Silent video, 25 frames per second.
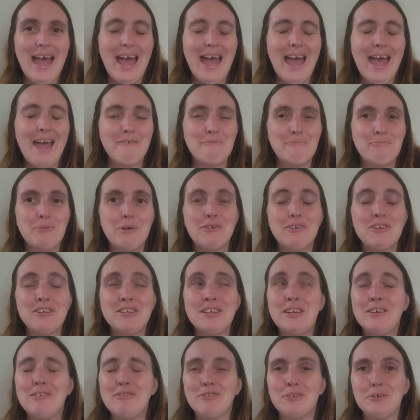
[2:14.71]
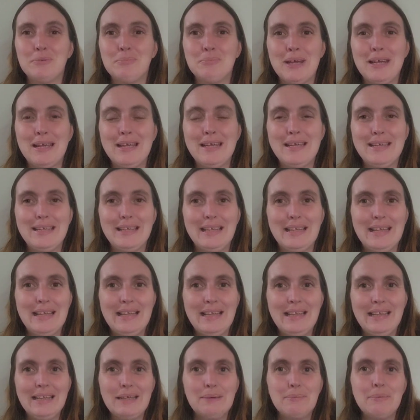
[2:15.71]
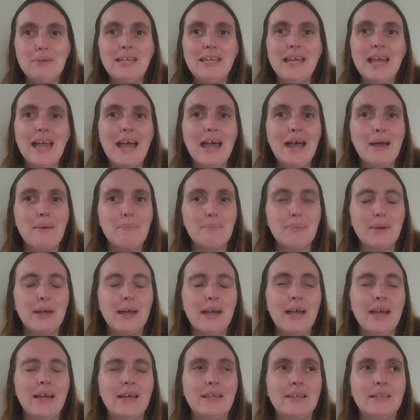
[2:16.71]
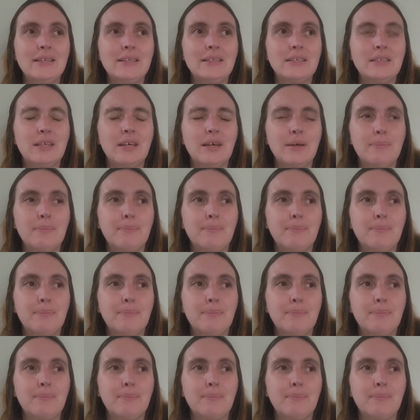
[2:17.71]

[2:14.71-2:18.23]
I borrowed it through my Libby app and